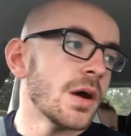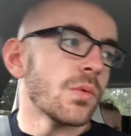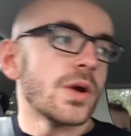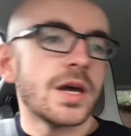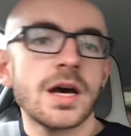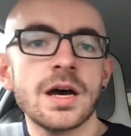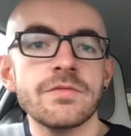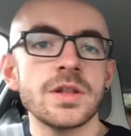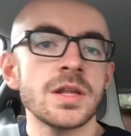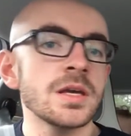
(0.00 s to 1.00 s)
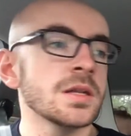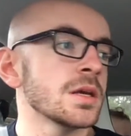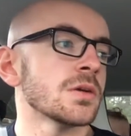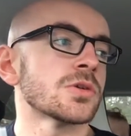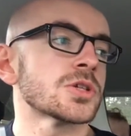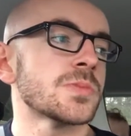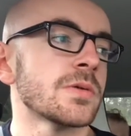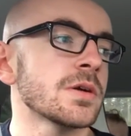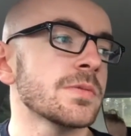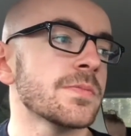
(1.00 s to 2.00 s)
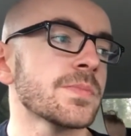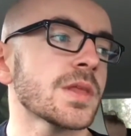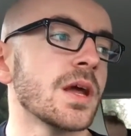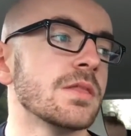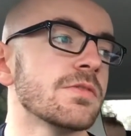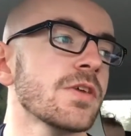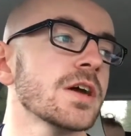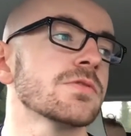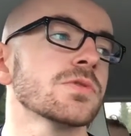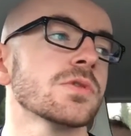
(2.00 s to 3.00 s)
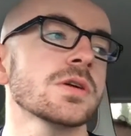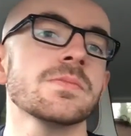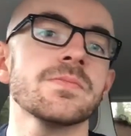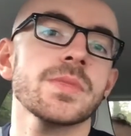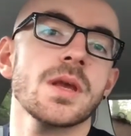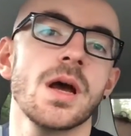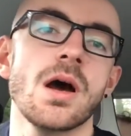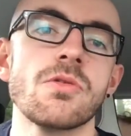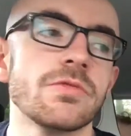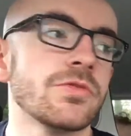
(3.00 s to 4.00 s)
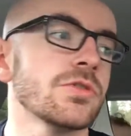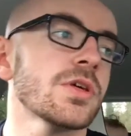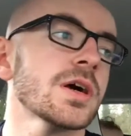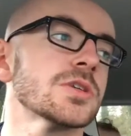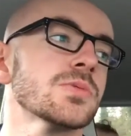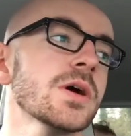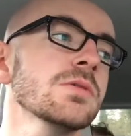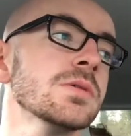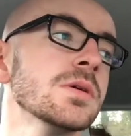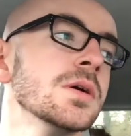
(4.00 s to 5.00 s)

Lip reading: When I have the 90 horsepower and the 5-door, I'll review that as well,